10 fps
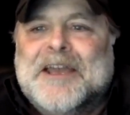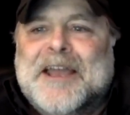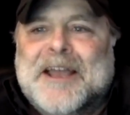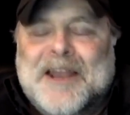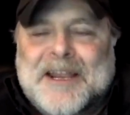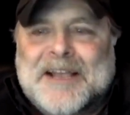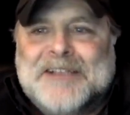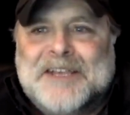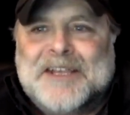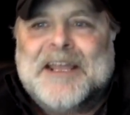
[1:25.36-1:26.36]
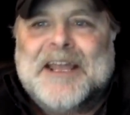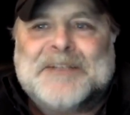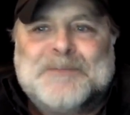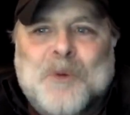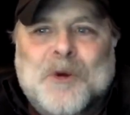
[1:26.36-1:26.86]
like I said,
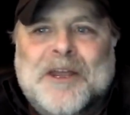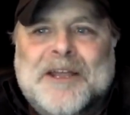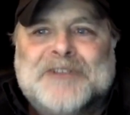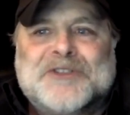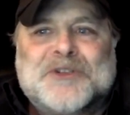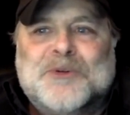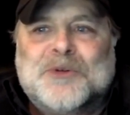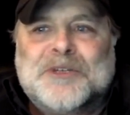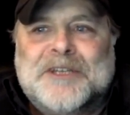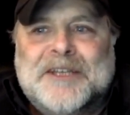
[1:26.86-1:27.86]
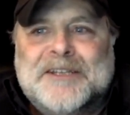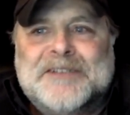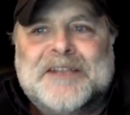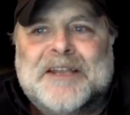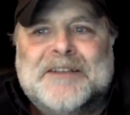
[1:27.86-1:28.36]
it's more like school
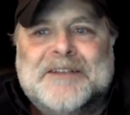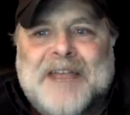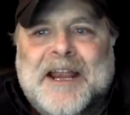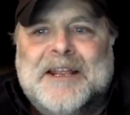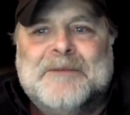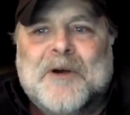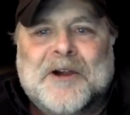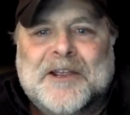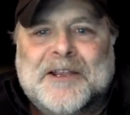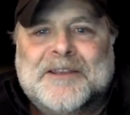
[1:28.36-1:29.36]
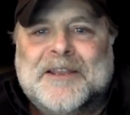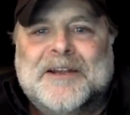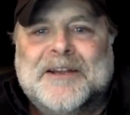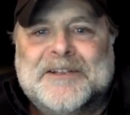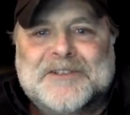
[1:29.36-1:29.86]
kids and the dating market than
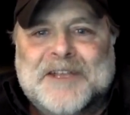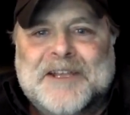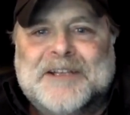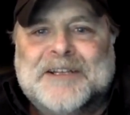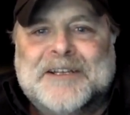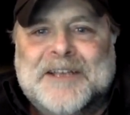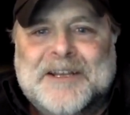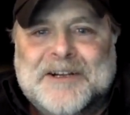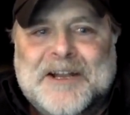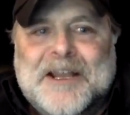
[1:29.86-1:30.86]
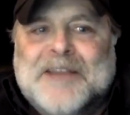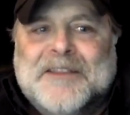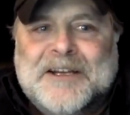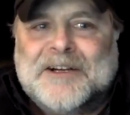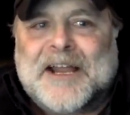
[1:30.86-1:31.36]
it is like the
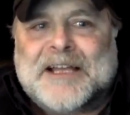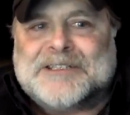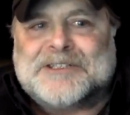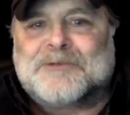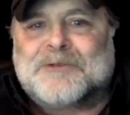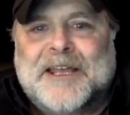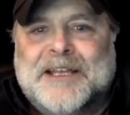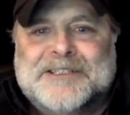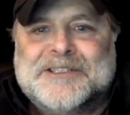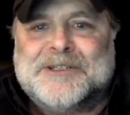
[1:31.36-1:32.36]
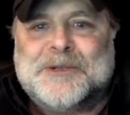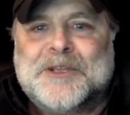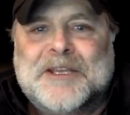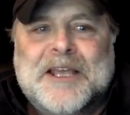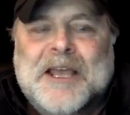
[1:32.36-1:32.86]
international relations, you
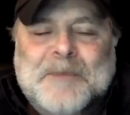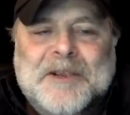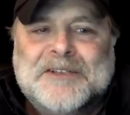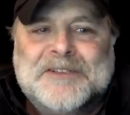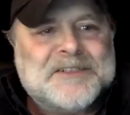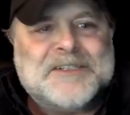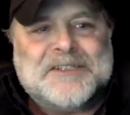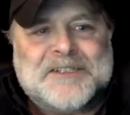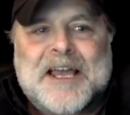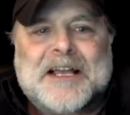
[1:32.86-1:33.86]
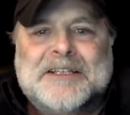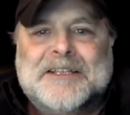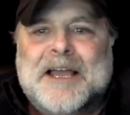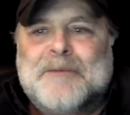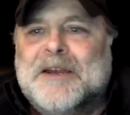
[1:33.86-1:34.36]
think, because that's exactly
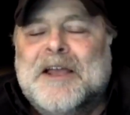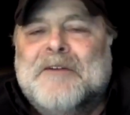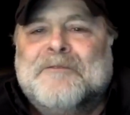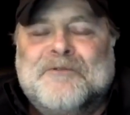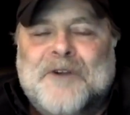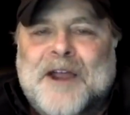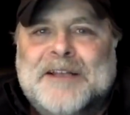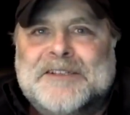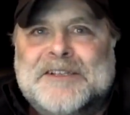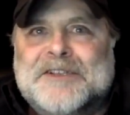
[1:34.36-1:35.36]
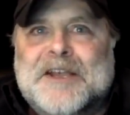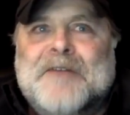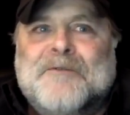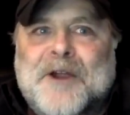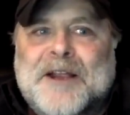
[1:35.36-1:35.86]
the, I mean, France
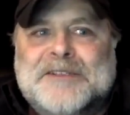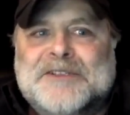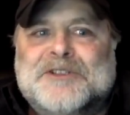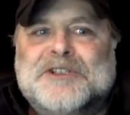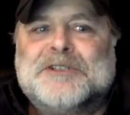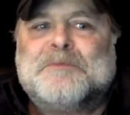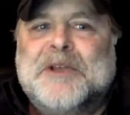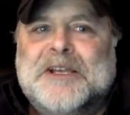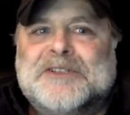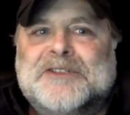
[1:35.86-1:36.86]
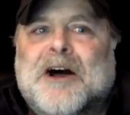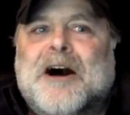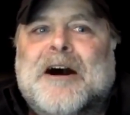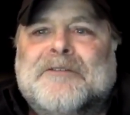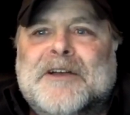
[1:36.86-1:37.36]
is just pissed
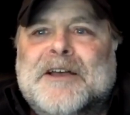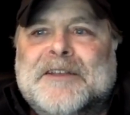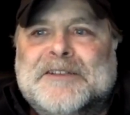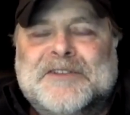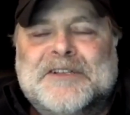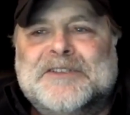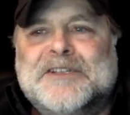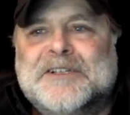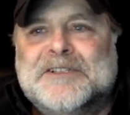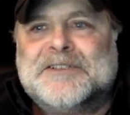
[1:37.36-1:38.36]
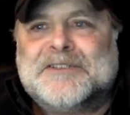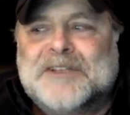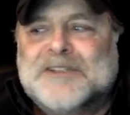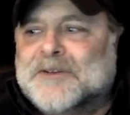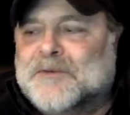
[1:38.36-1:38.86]
off that since
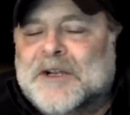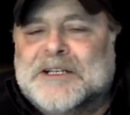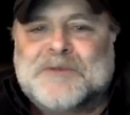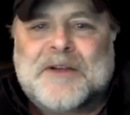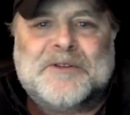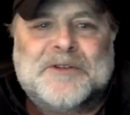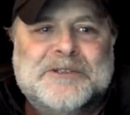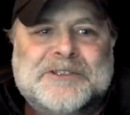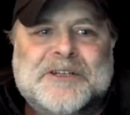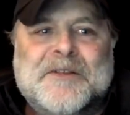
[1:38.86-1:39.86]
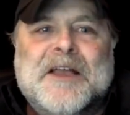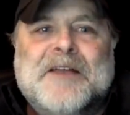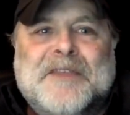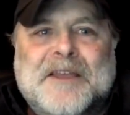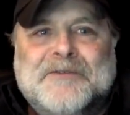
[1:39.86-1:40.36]
the French Revolution,
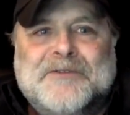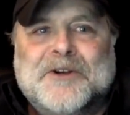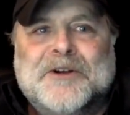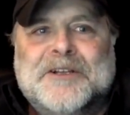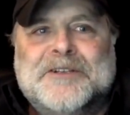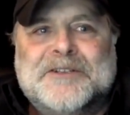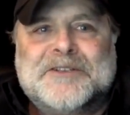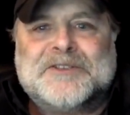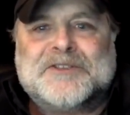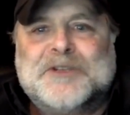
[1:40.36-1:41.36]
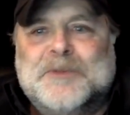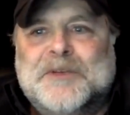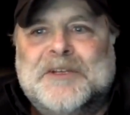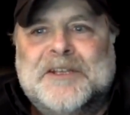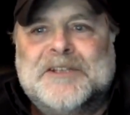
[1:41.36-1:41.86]
they've turned into the
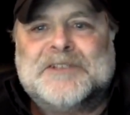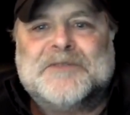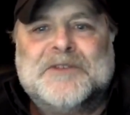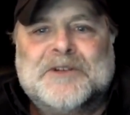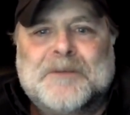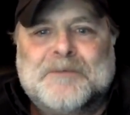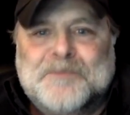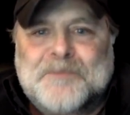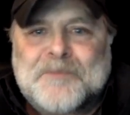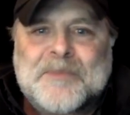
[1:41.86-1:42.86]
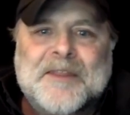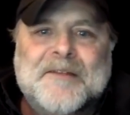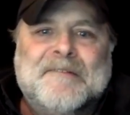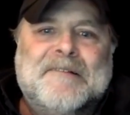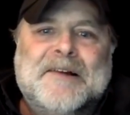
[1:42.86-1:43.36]
stupid kids of Europe.
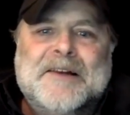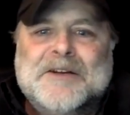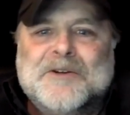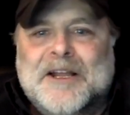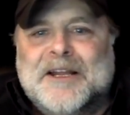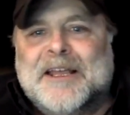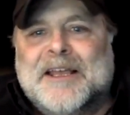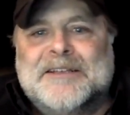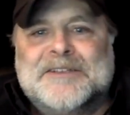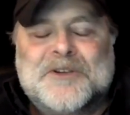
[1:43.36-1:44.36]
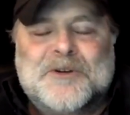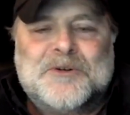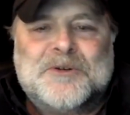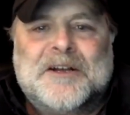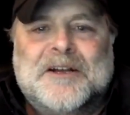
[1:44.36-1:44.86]
Right. And
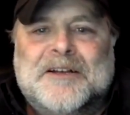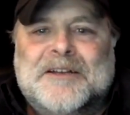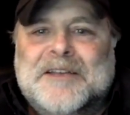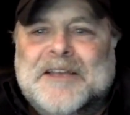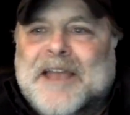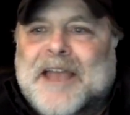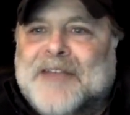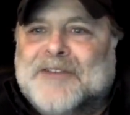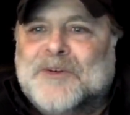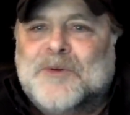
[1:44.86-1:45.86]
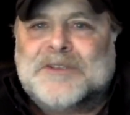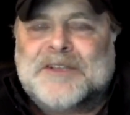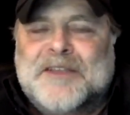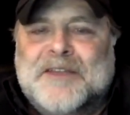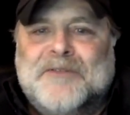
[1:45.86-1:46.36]
so
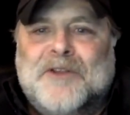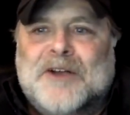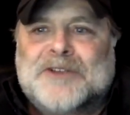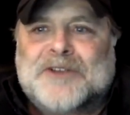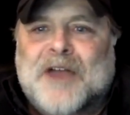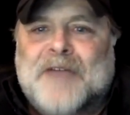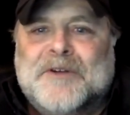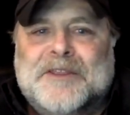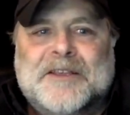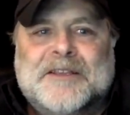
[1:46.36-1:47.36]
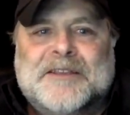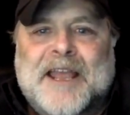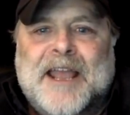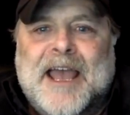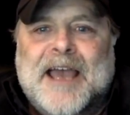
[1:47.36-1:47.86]
they've lost everything that
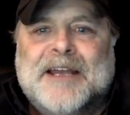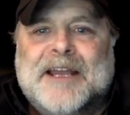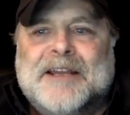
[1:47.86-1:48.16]
they had,